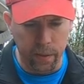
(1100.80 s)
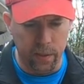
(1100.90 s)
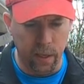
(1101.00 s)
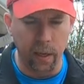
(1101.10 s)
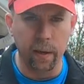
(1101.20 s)

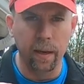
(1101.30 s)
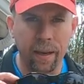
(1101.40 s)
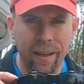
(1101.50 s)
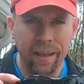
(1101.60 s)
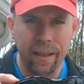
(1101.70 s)
reseller
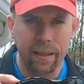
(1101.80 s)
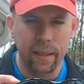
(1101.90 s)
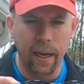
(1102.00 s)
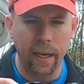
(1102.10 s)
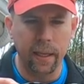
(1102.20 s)

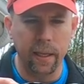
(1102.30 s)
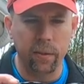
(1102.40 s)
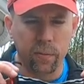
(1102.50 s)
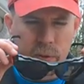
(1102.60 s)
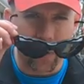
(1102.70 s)
is I had these for